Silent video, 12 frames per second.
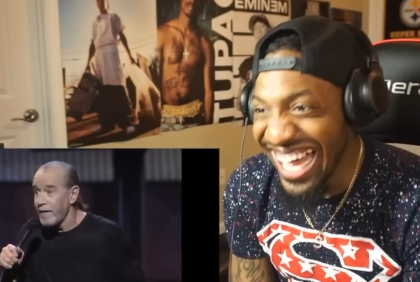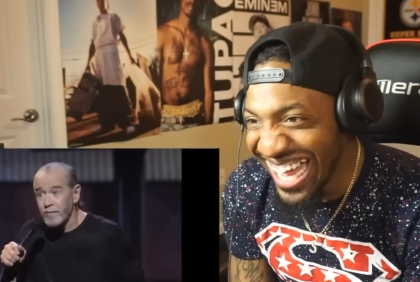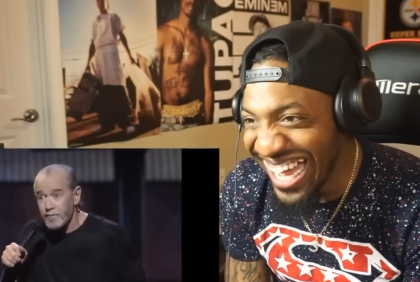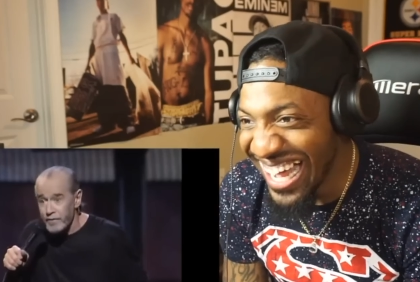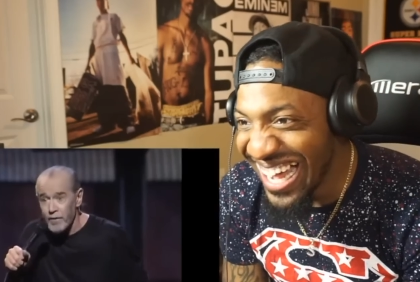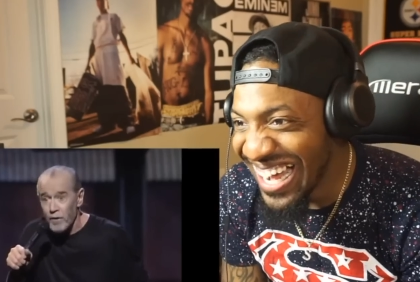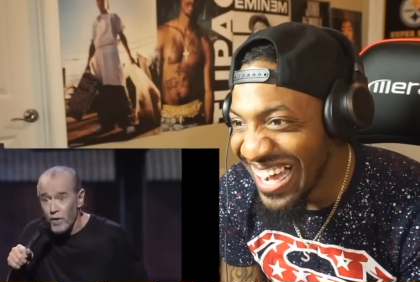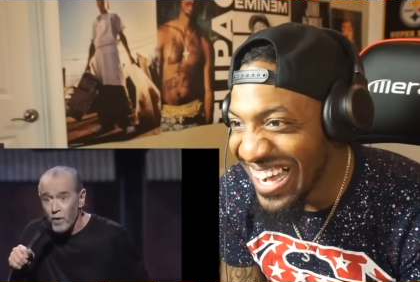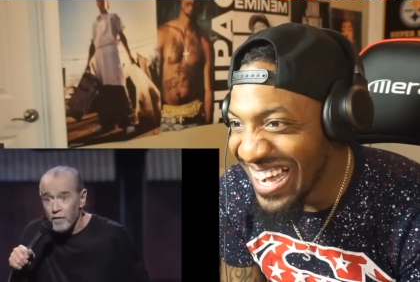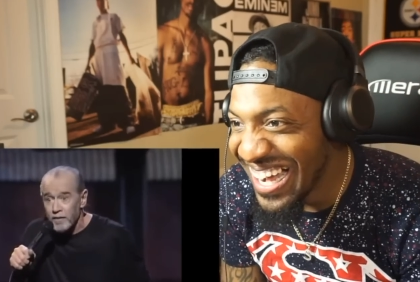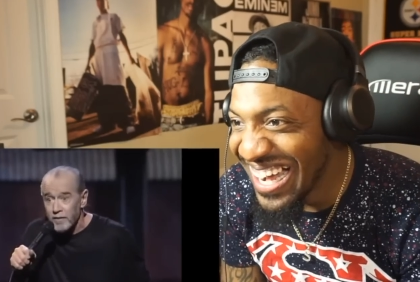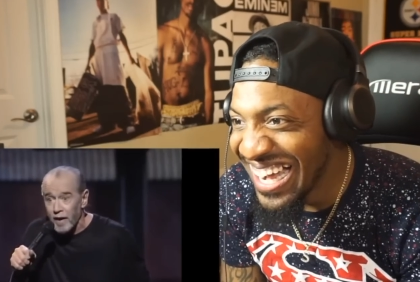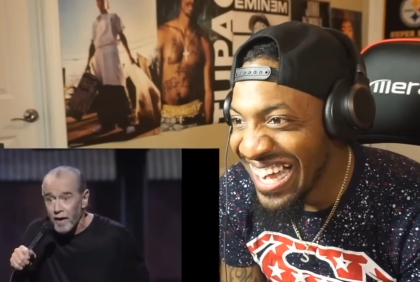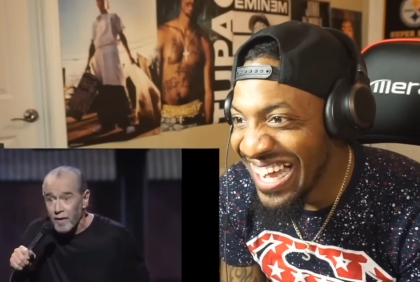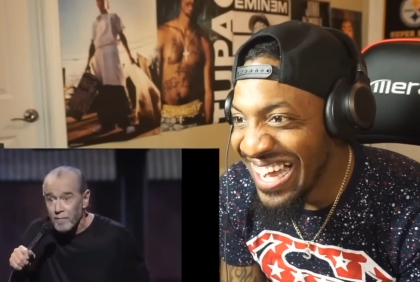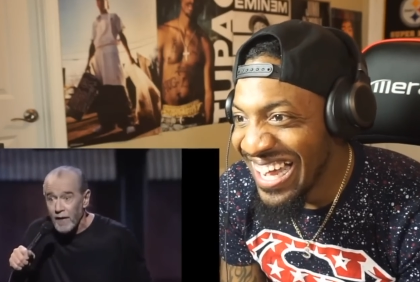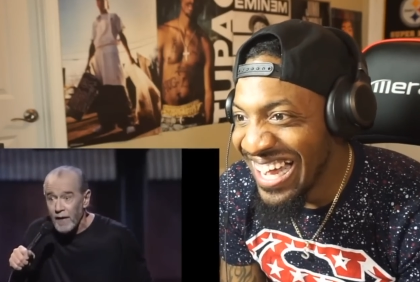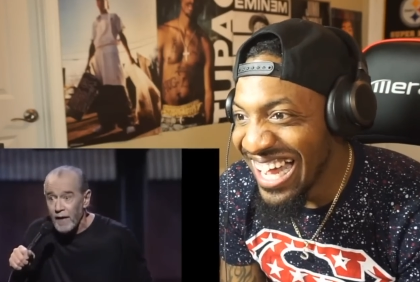Speaker 1: and you still don't know the time.
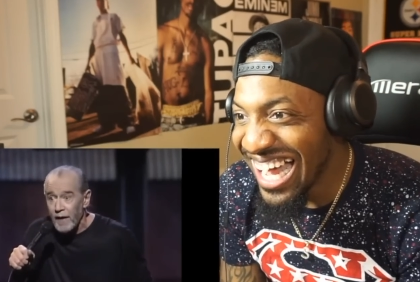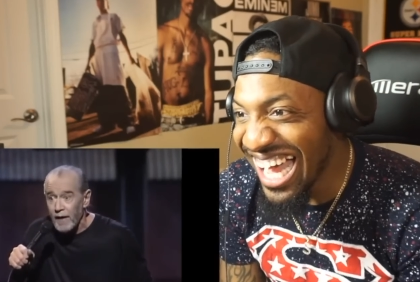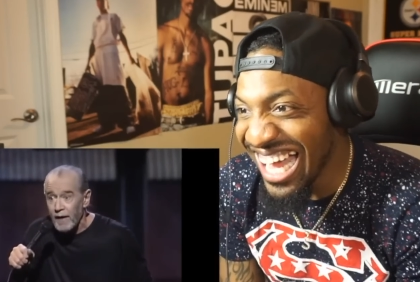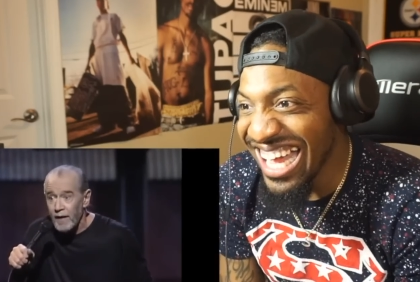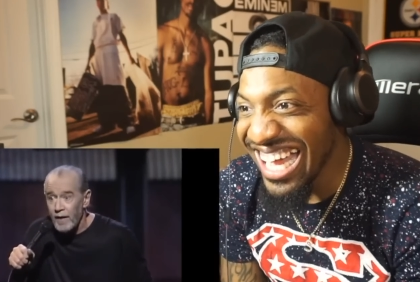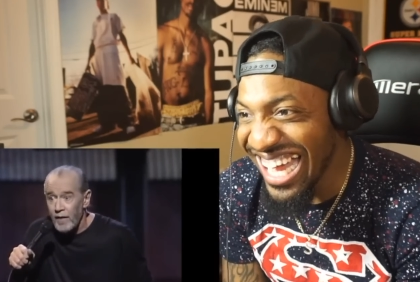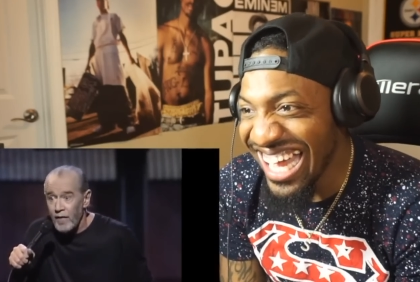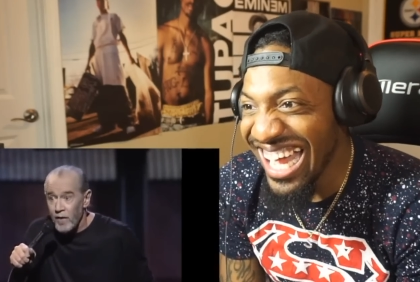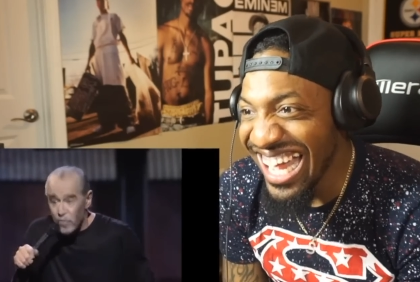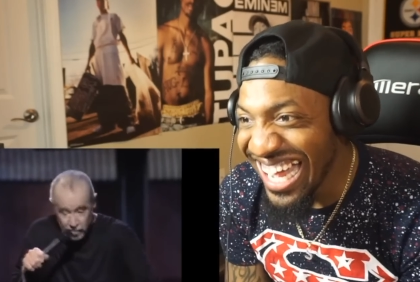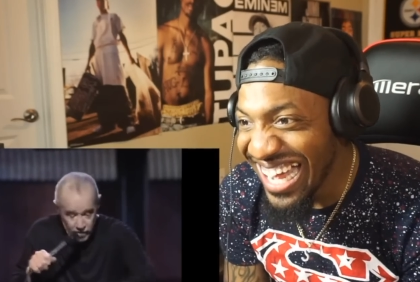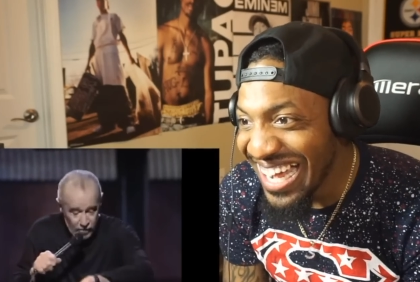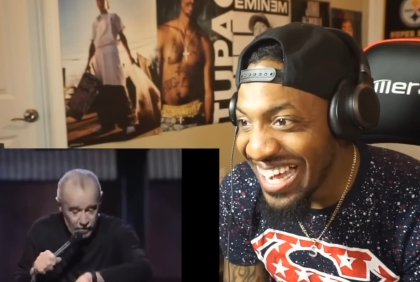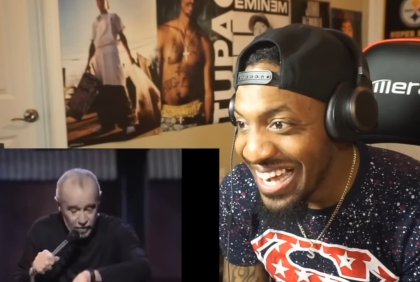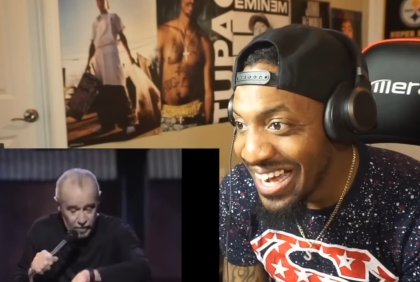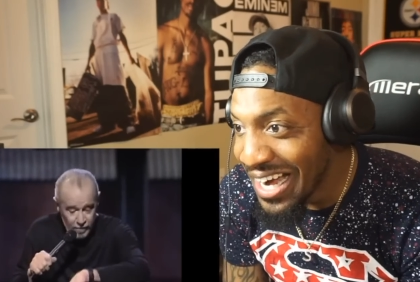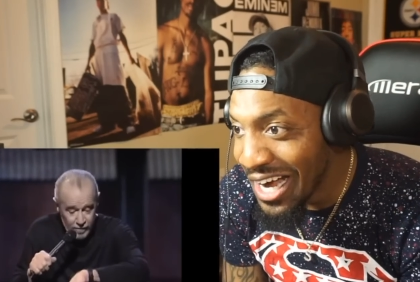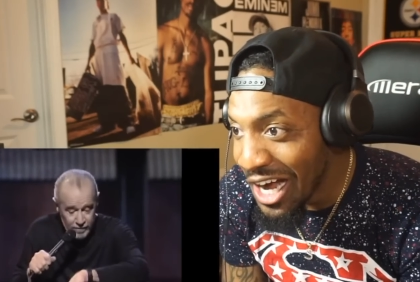So you look a
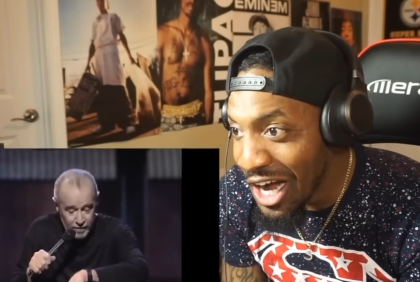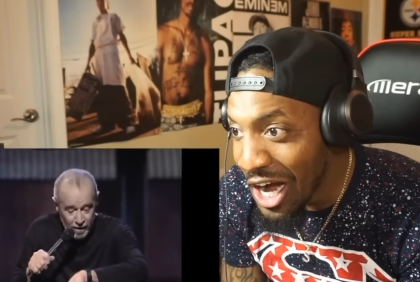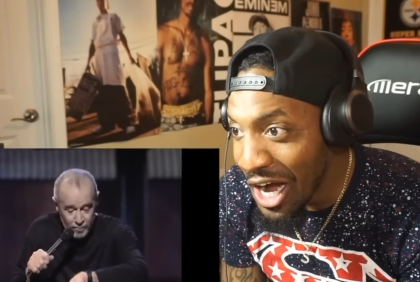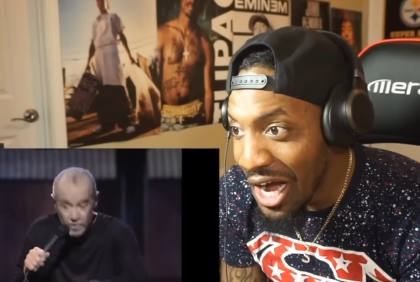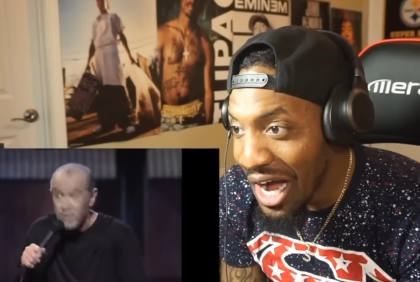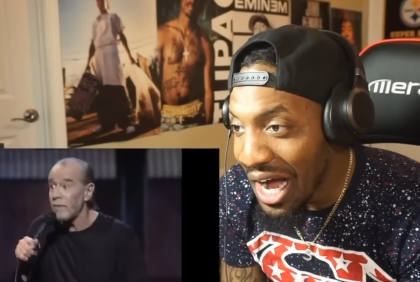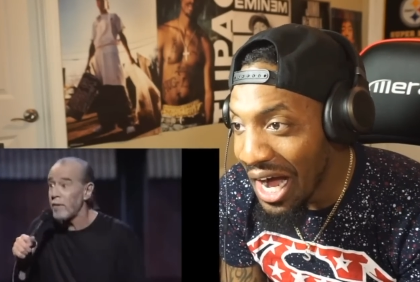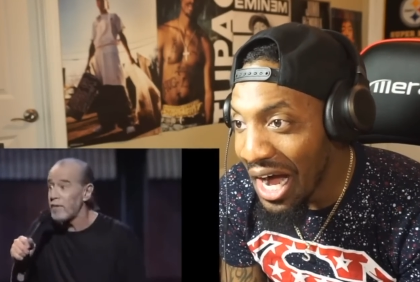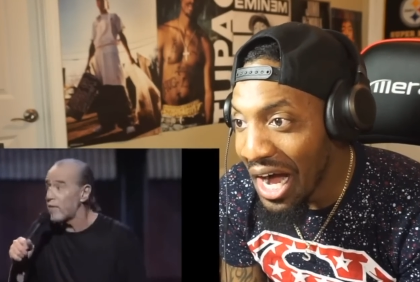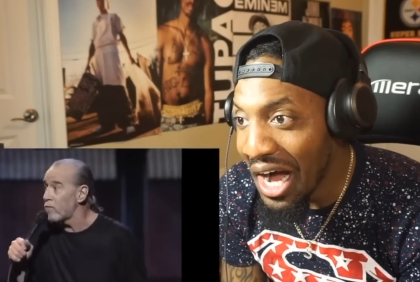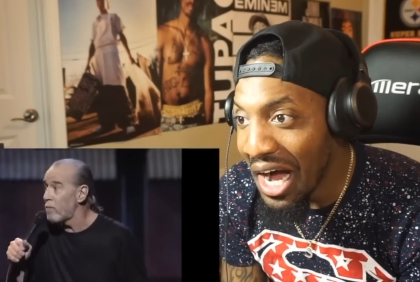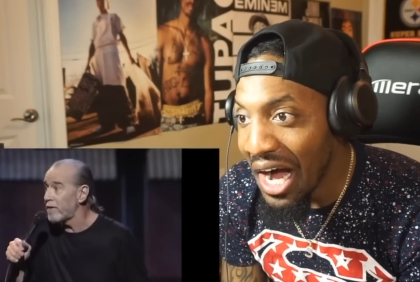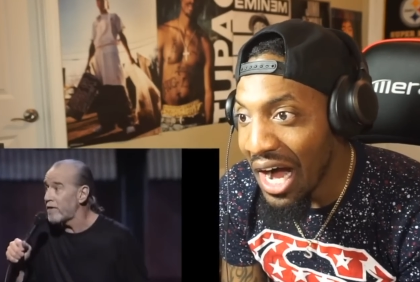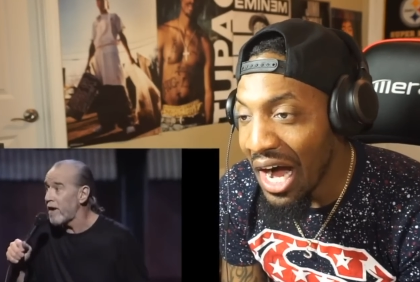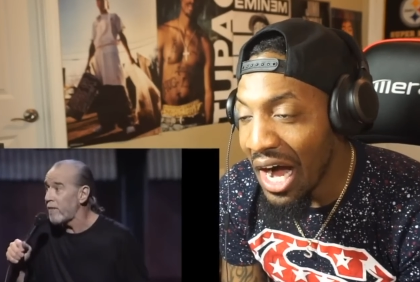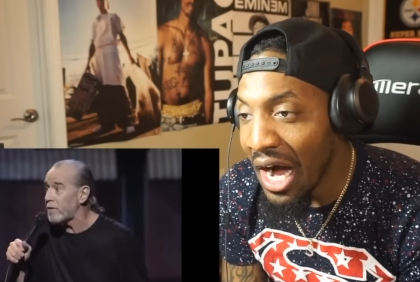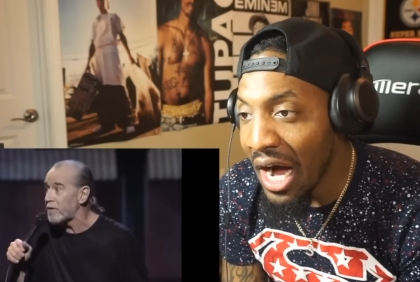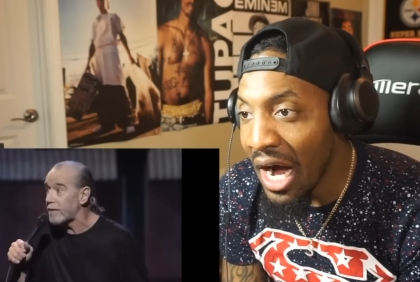third time and somebody says, What
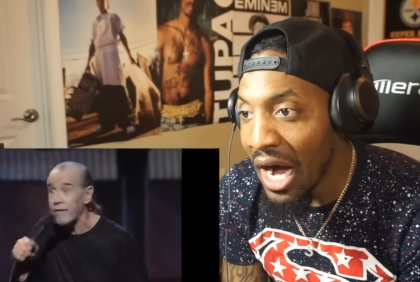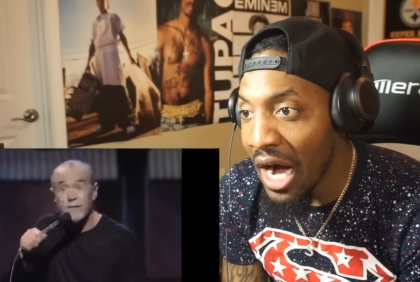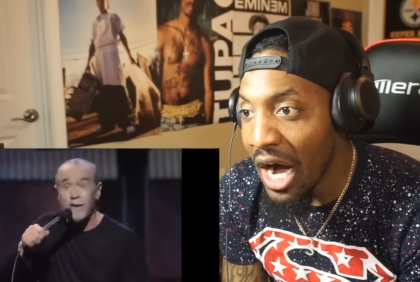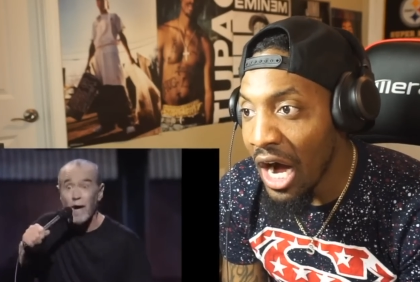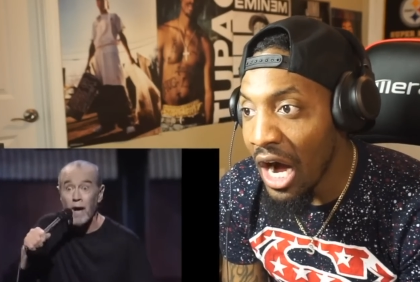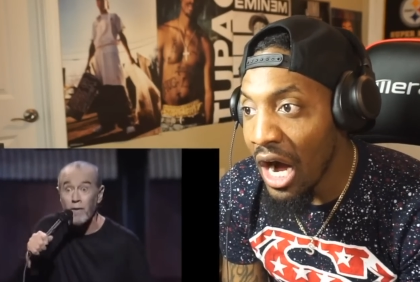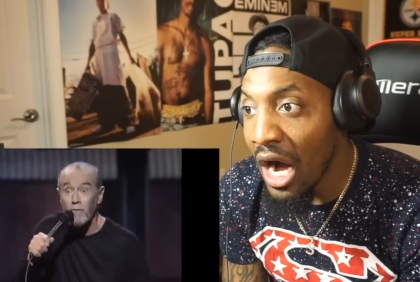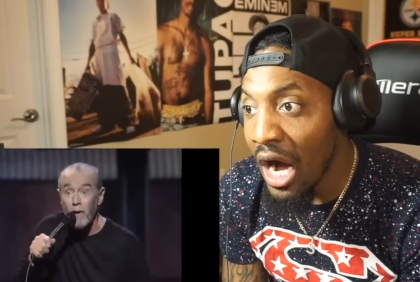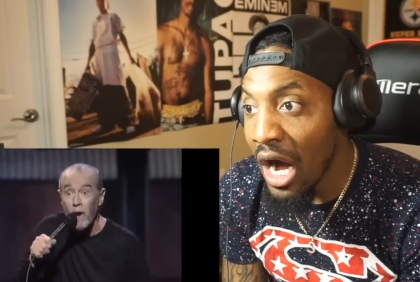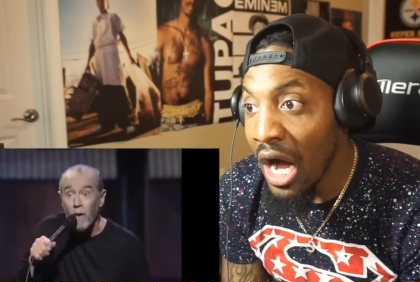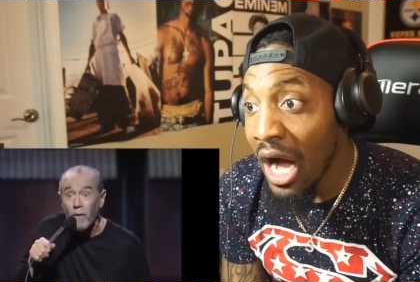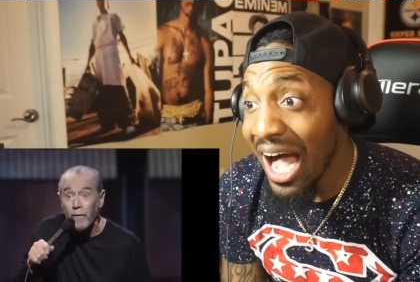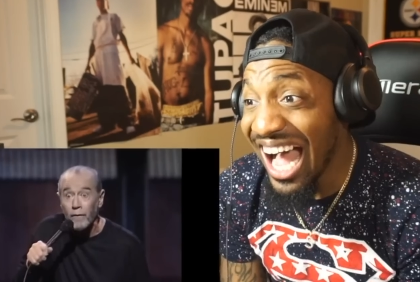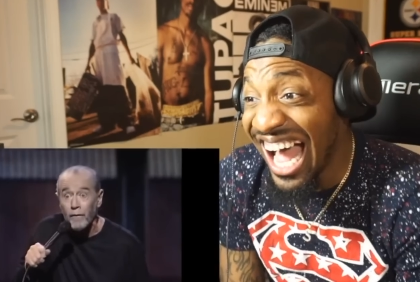time is it? You say, I don't know.